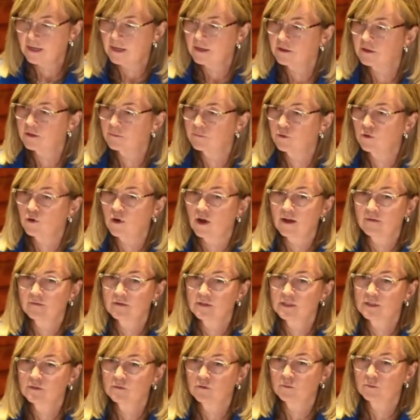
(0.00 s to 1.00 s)
the
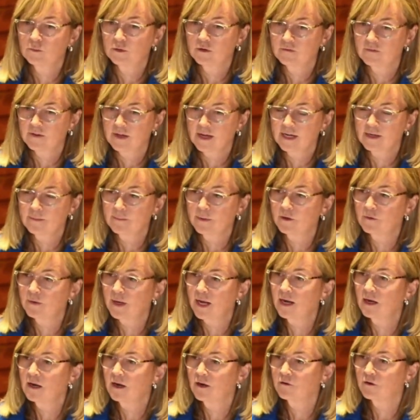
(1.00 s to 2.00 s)
province will provide about
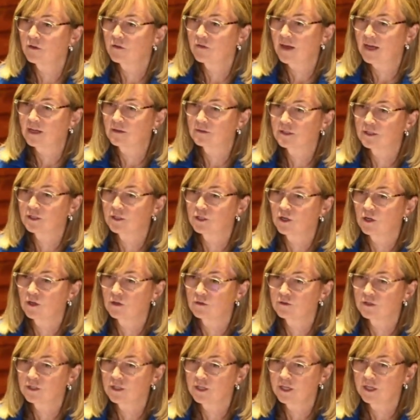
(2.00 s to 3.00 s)

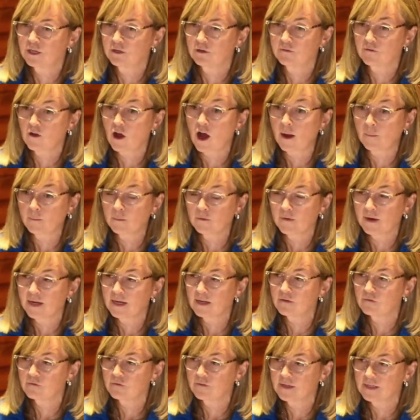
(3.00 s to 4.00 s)
$800,000 a year of
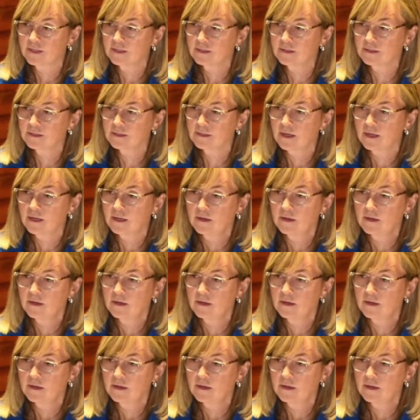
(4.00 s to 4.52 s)
operating funds,